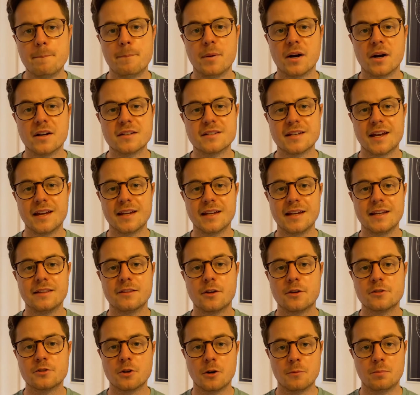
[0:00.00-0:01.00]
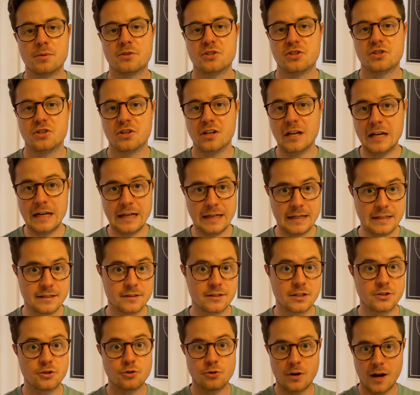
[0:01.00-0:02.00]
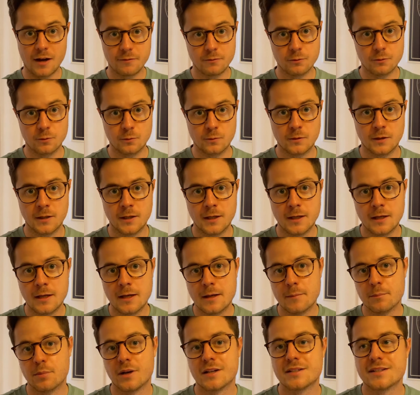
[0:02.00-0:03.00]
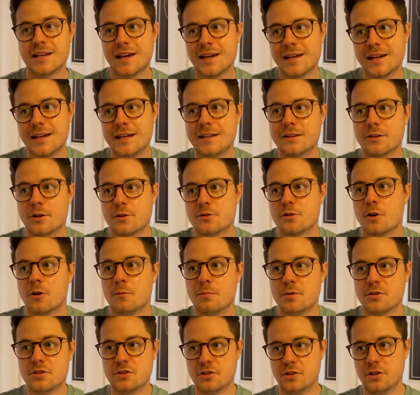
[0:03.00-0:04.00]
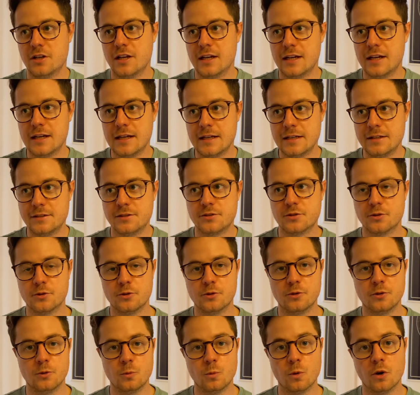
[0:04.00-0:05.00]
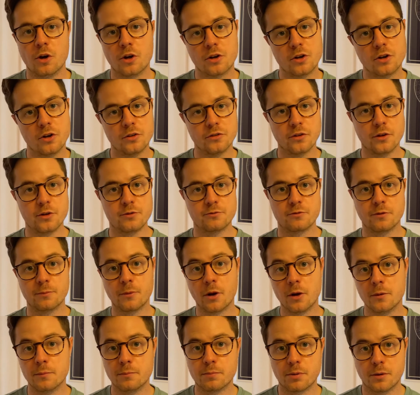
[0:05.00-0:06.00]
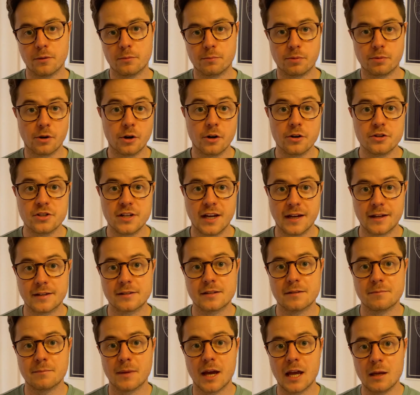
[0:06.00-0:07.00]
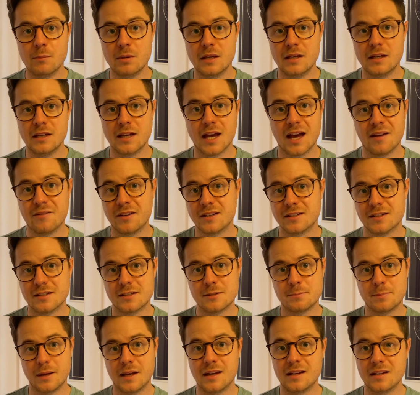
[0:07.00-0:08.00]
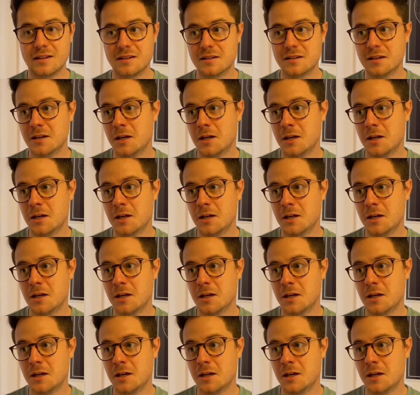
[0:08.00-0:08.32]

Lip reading: By taking those opportunities to travel, by taking those opportunities to work on those remote projects and maybe having to spend